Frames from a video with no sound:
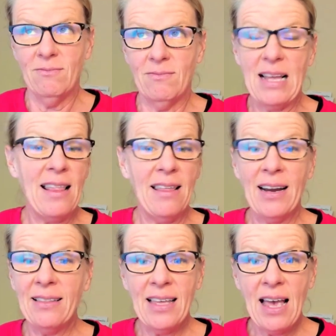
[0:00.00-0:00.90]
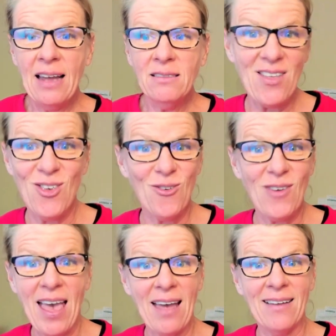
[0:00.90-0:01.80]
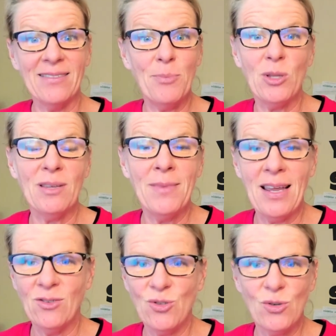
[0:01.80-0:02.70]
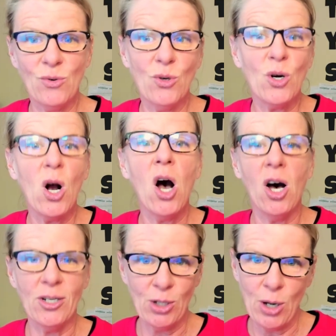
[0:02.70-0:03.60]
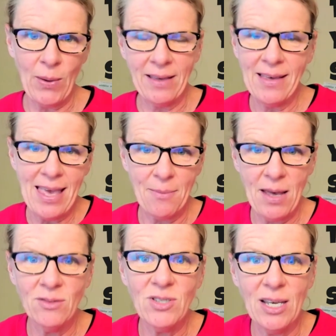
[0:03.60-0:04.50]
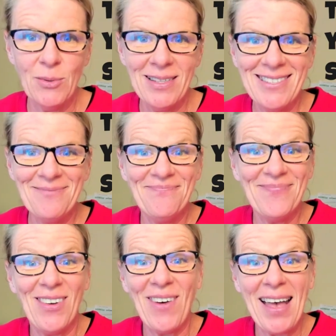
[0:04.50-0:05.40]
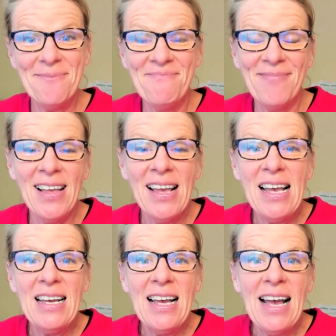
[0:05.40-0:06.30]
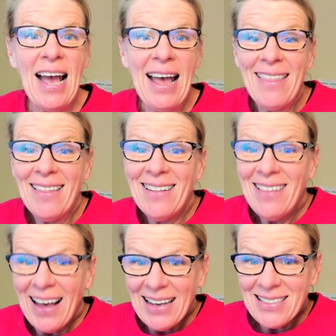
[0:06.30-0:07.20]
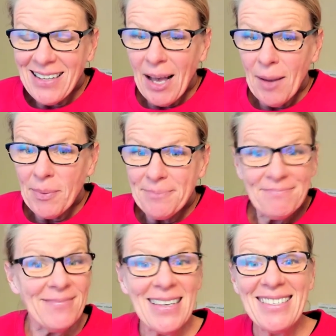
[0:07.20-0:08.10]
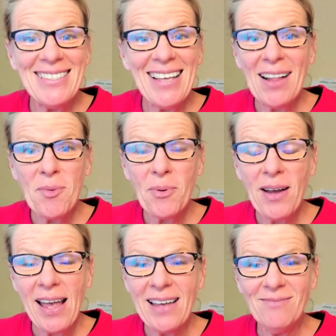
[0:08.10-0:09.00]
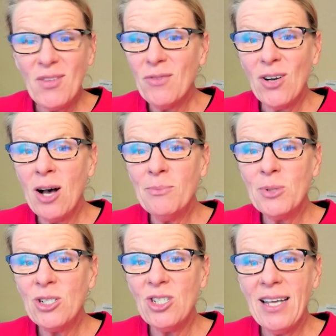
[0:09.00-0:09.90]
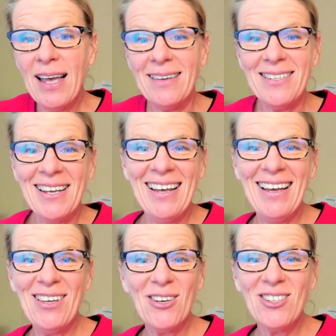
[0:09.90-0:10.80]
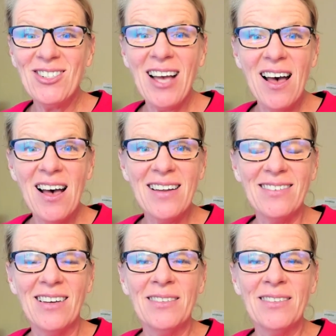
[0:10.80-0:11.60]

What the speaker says: And then at the end, you can put them into your ongoing email sequence. Okay. And then the last step is celebrate. You've accomplished it. You're done.